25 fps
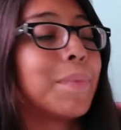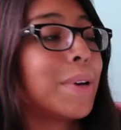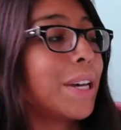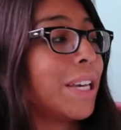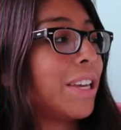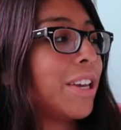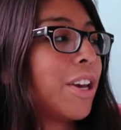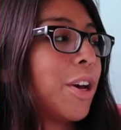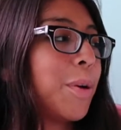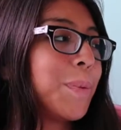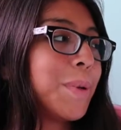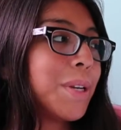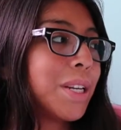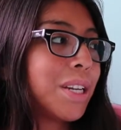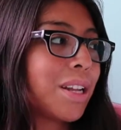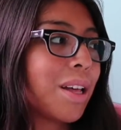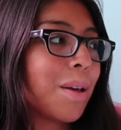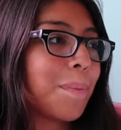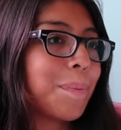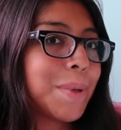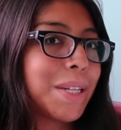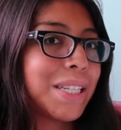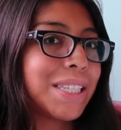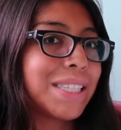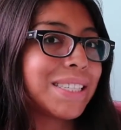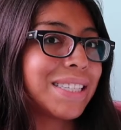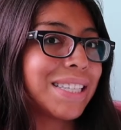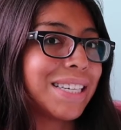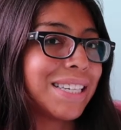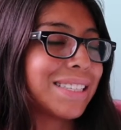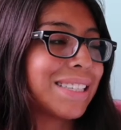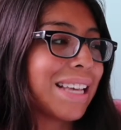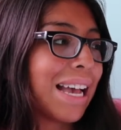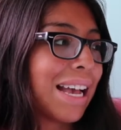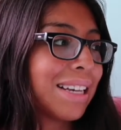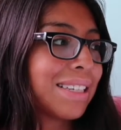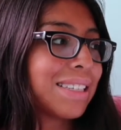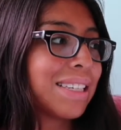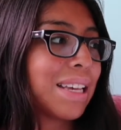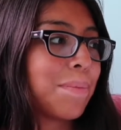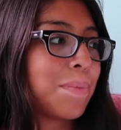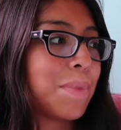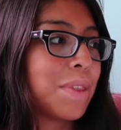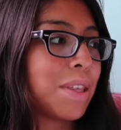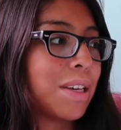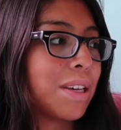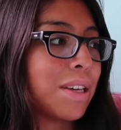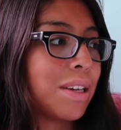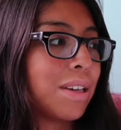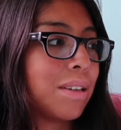But you open it up, it's the exact same
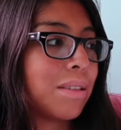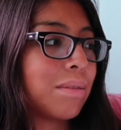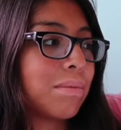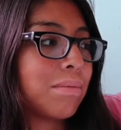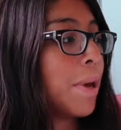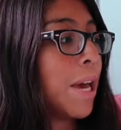thing.